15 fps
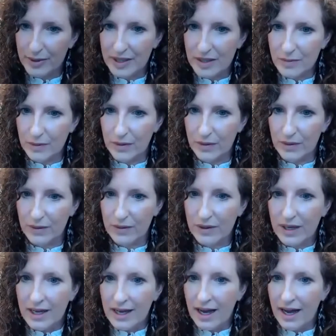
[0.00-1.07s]
people
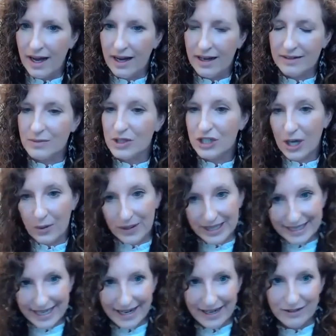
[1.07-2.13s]
um, showing
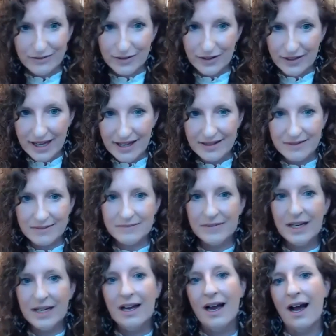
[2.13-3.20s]
care for them,
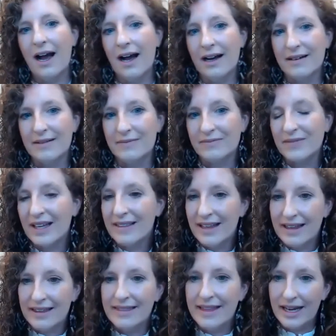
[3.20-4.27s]
um,
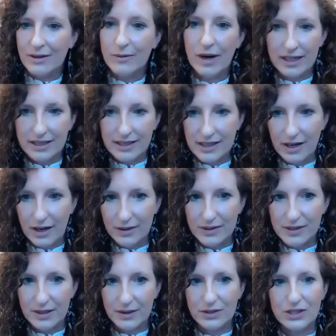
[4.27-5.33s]
then they want to
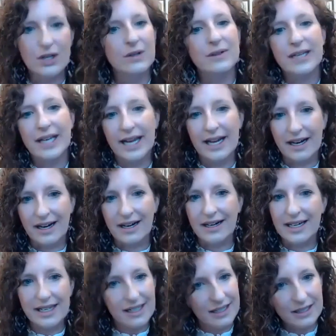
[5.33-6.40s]
also show care
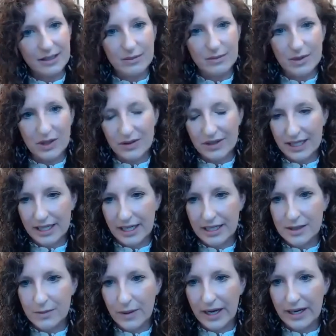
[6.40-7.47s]
in a community
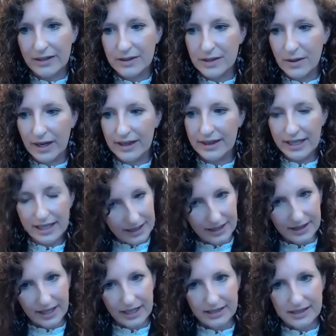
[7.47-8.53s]
as well. So I think
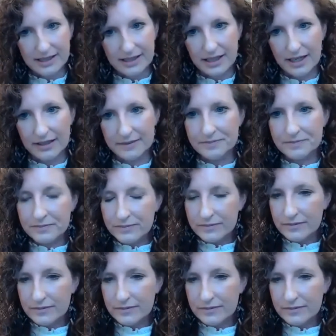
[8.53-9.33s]
that that's um,